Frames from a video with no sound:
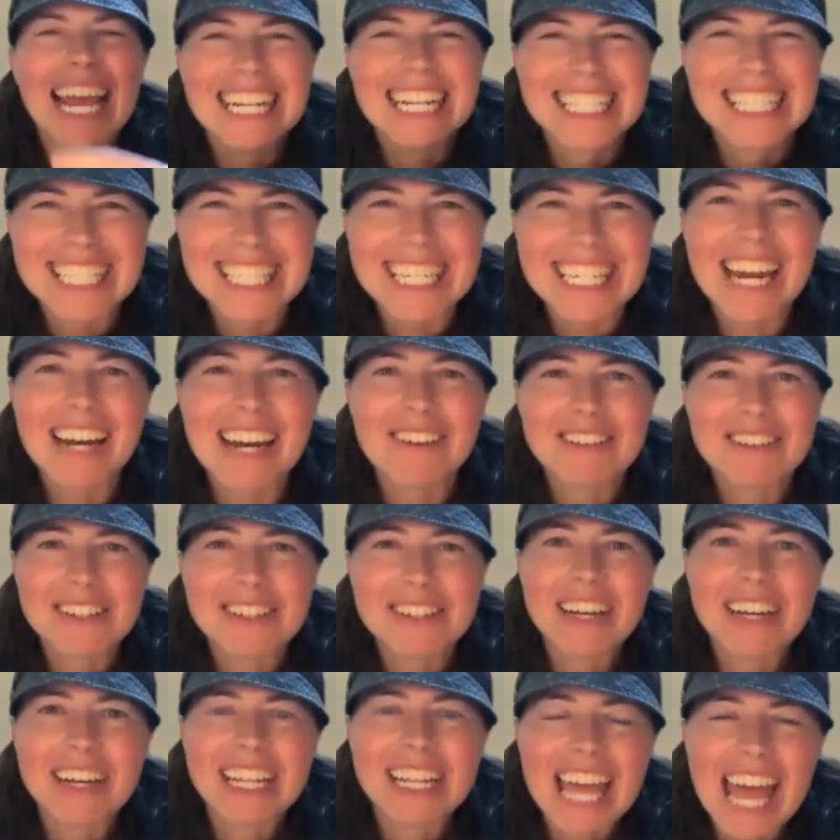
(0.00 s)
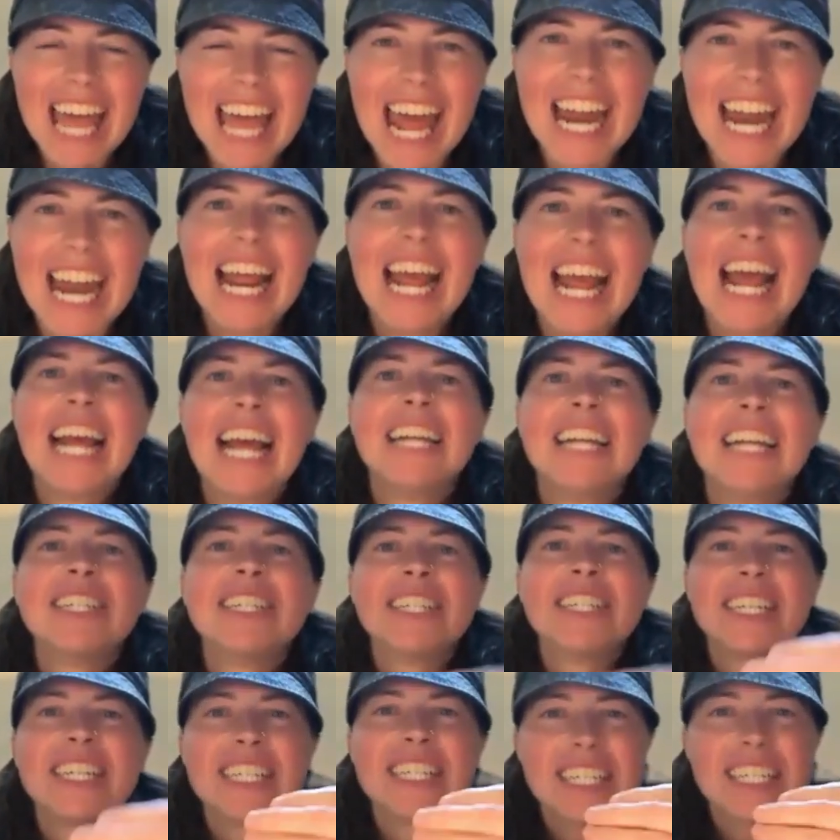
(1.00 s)
Instead of doing that,
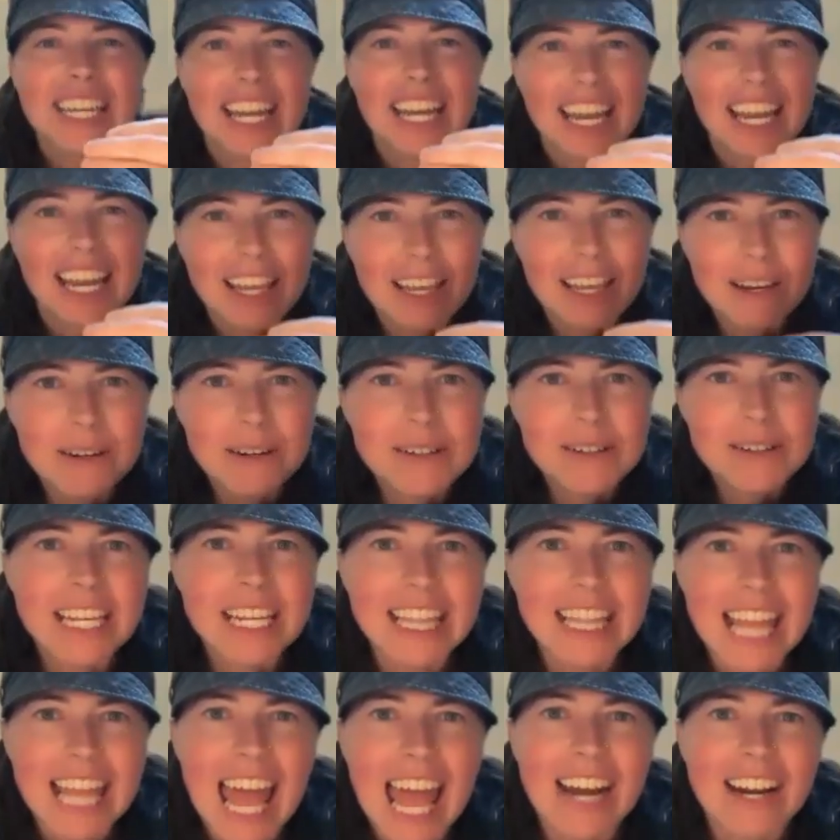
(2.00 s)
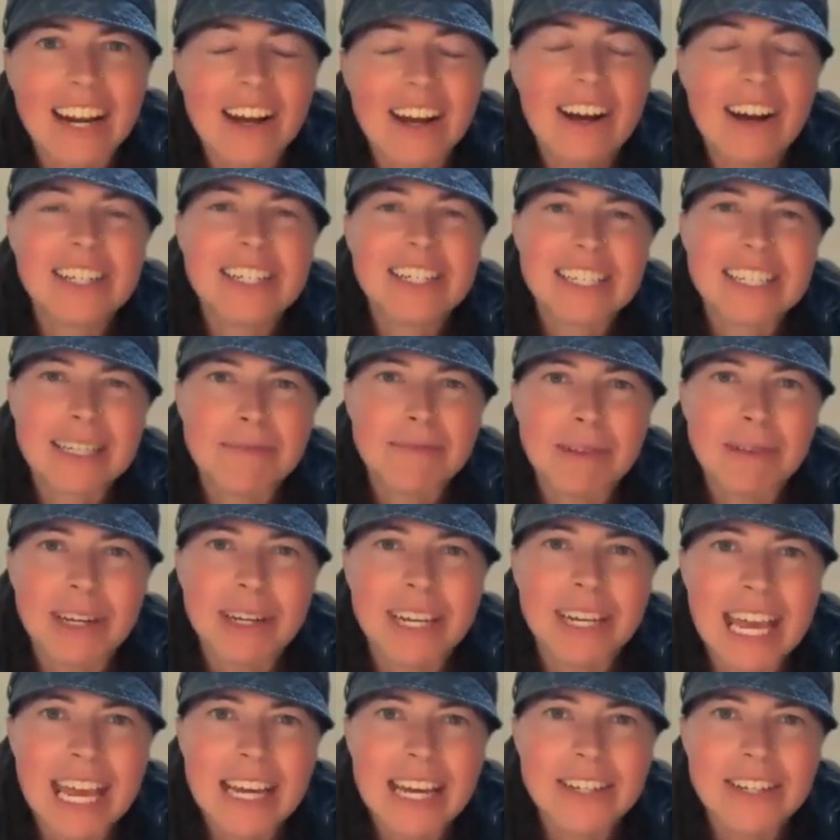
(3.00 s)
just using that conscious
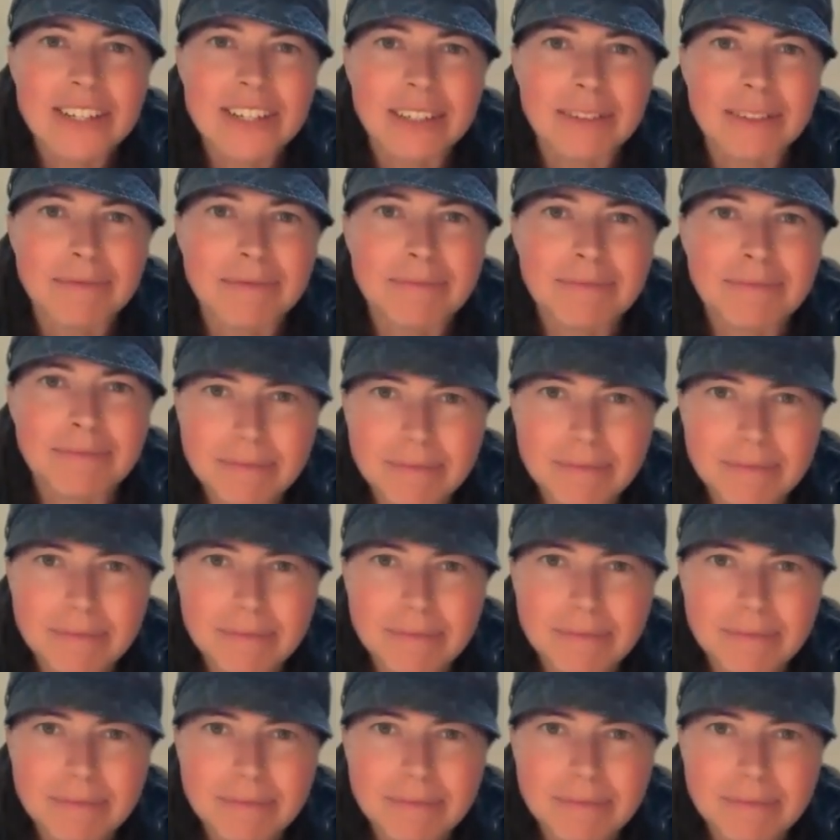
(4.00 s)
communication